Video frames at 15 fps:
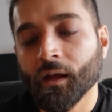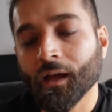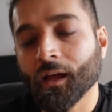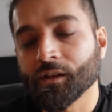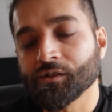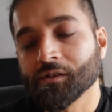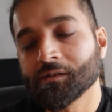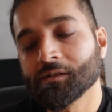
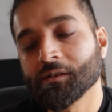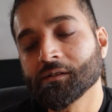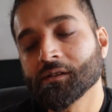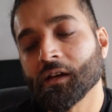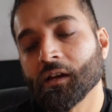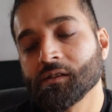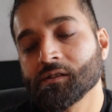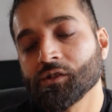and just in
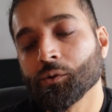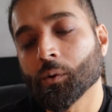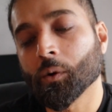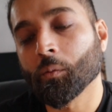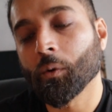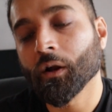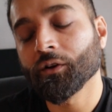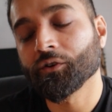case you
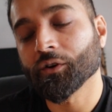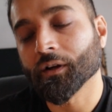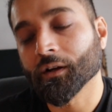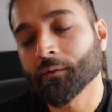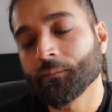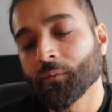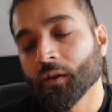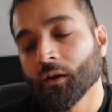were
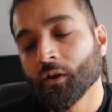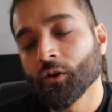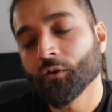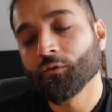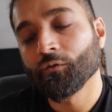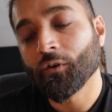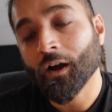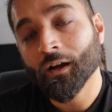wondering,
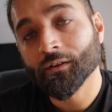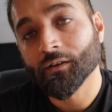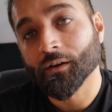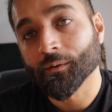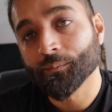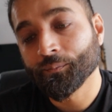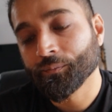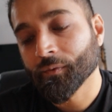
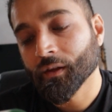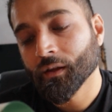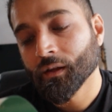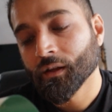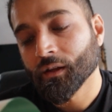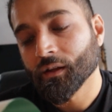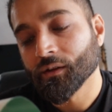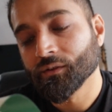Vahdam
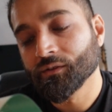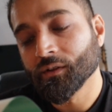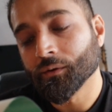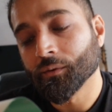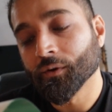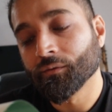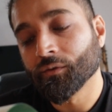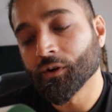is the
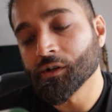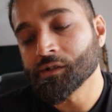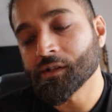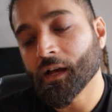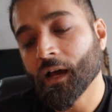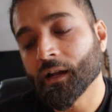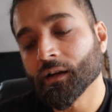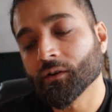
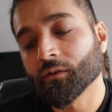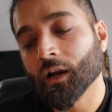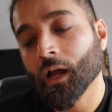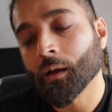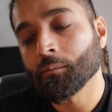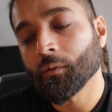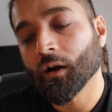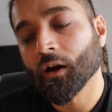reverse
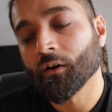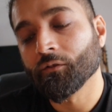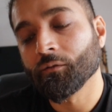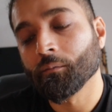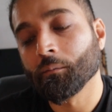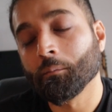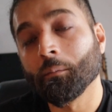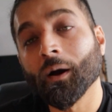anagram
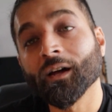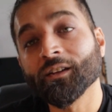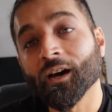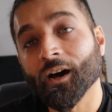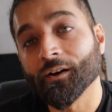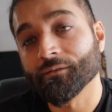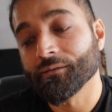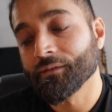of
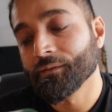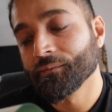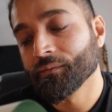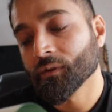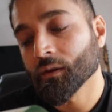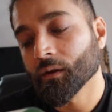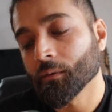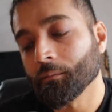Madhav,
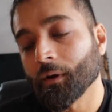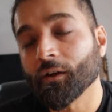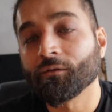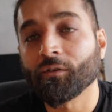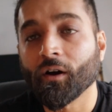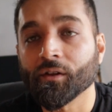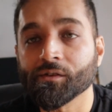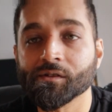my
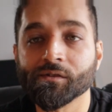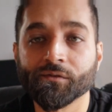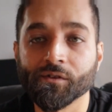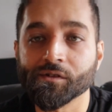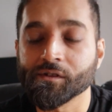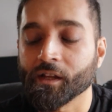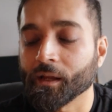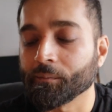father's
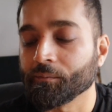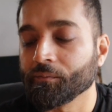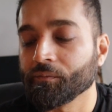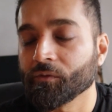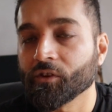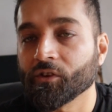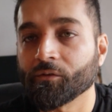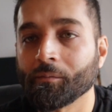first name.
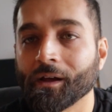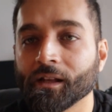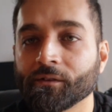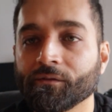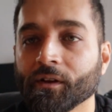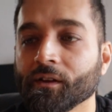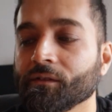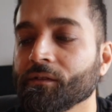Smiley
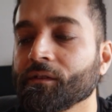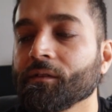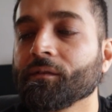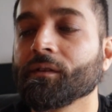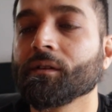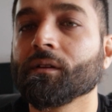face.